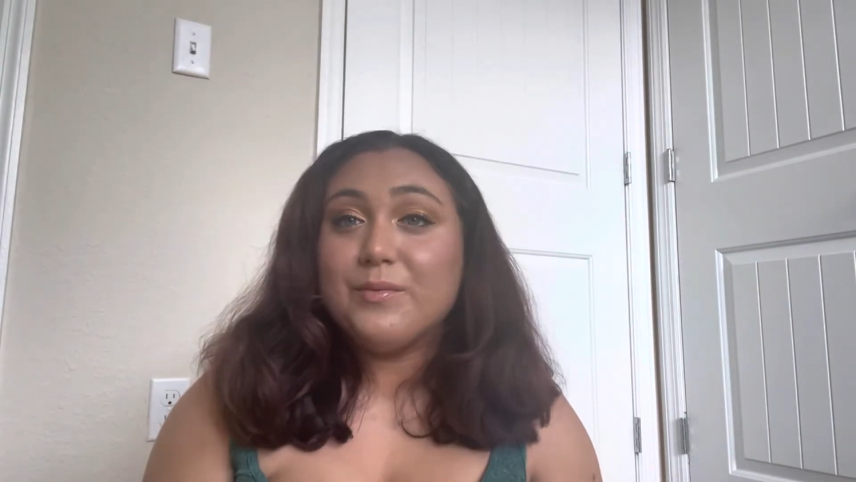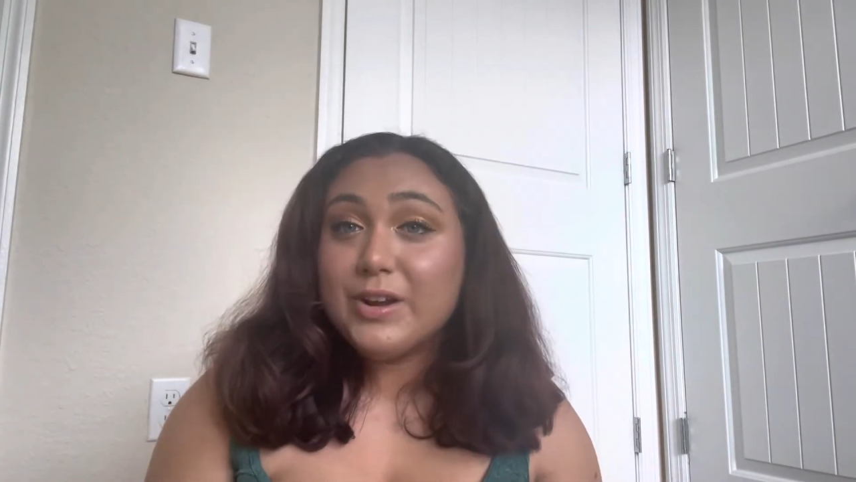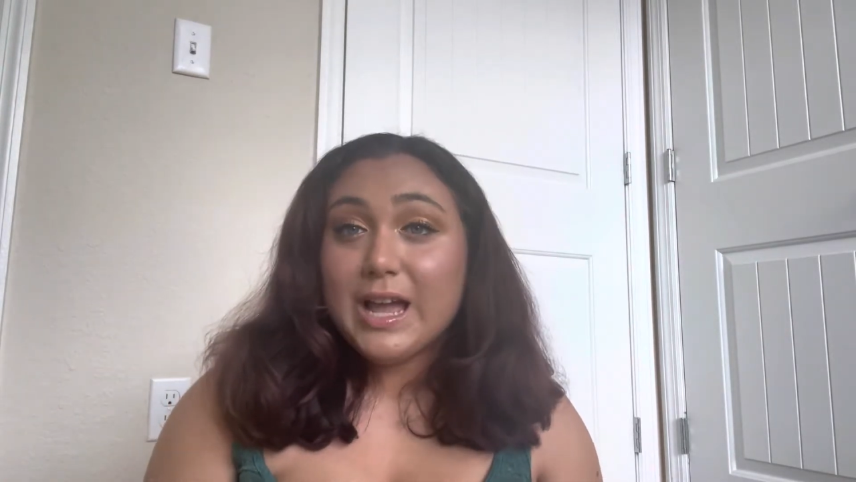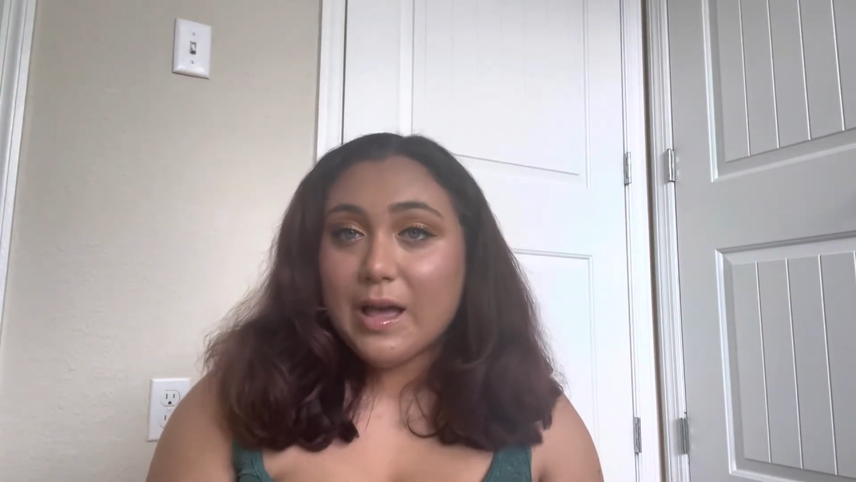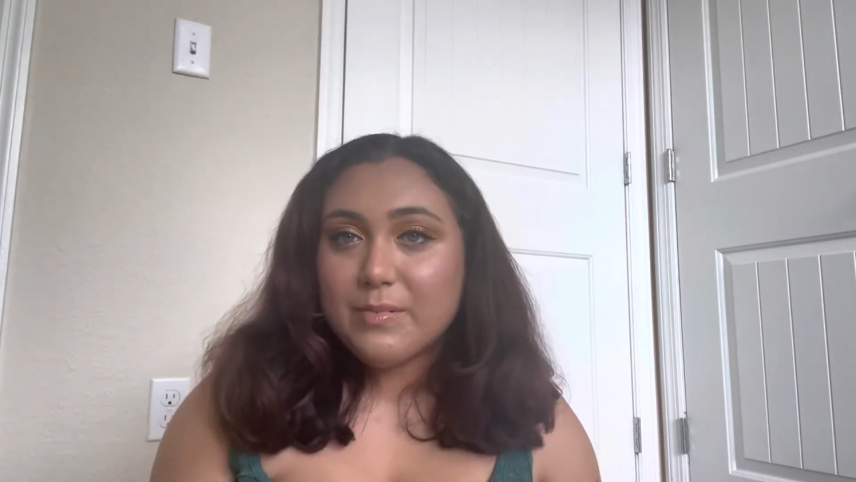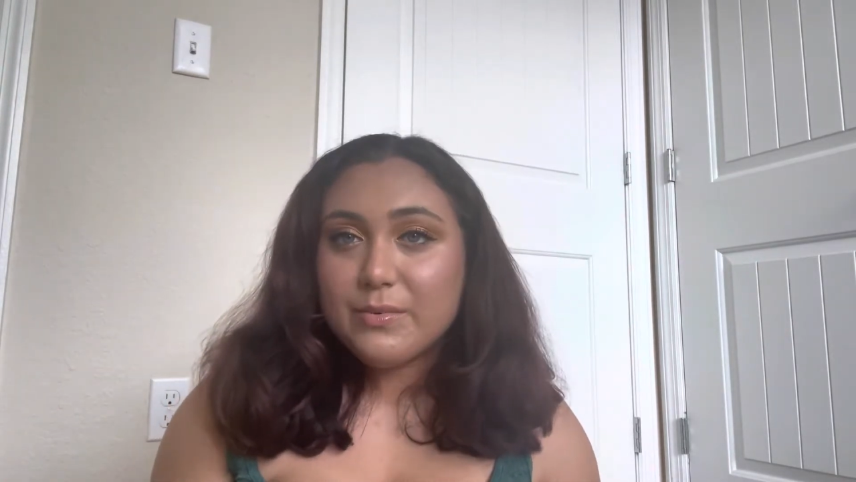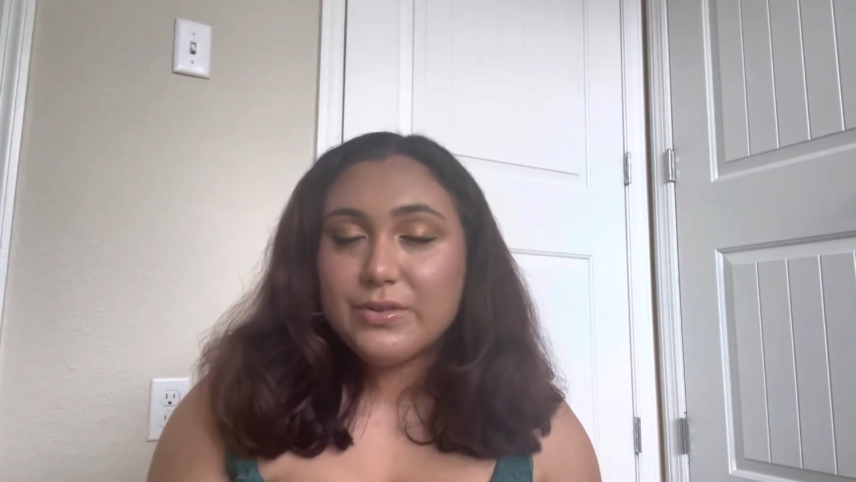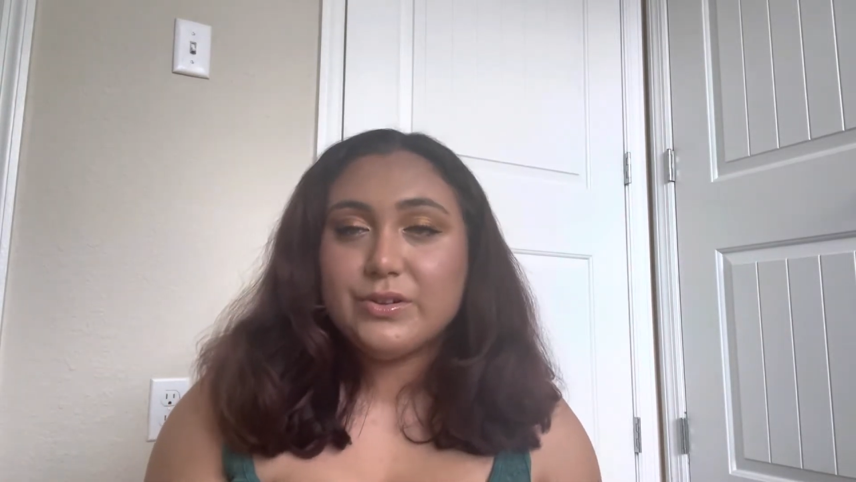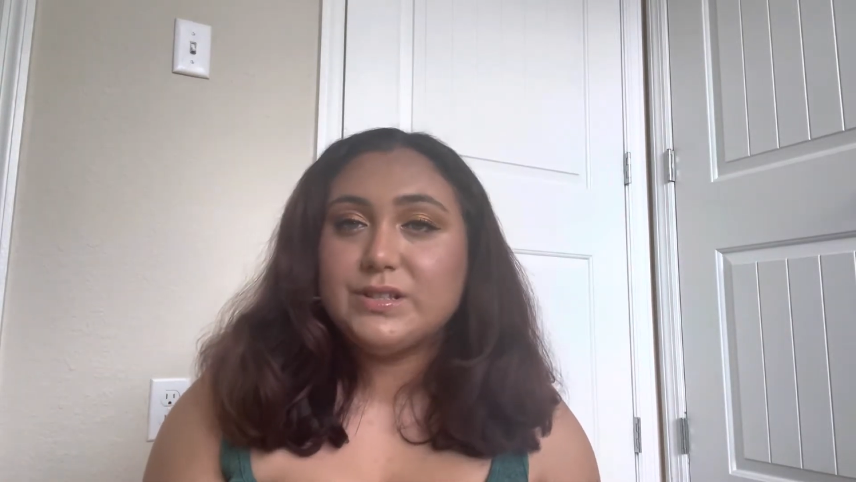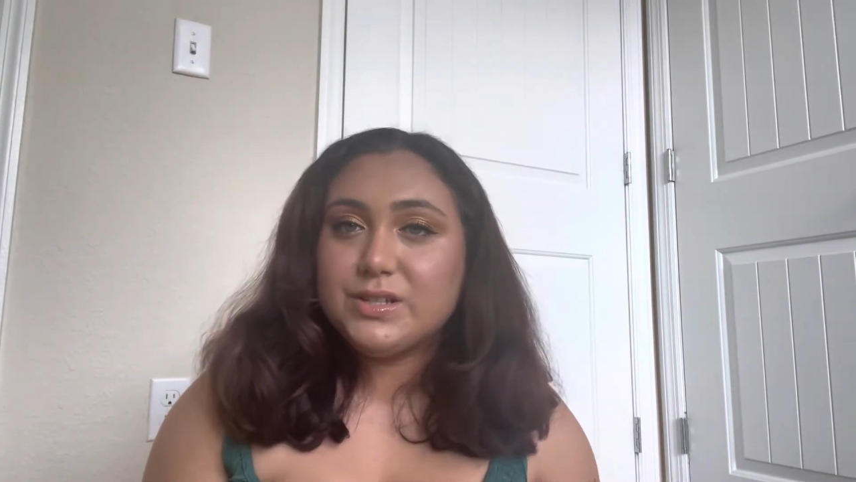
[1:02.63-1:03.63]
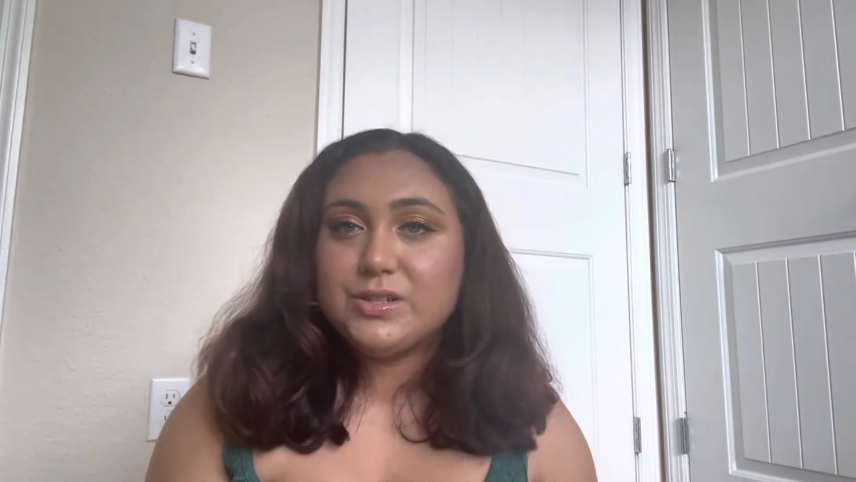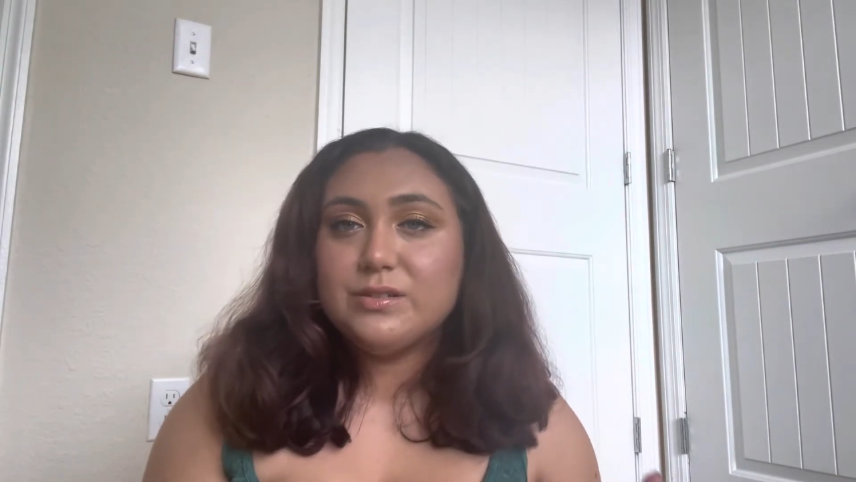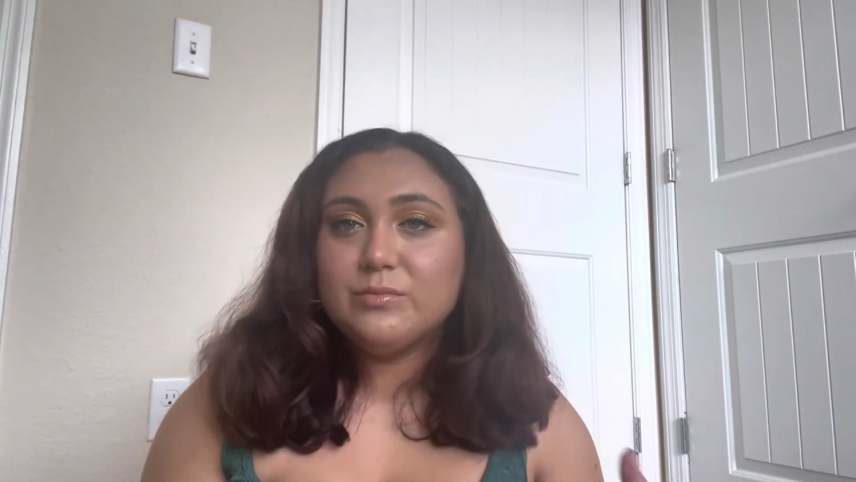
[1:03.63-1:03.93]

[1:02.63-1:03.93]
very happy with our decision to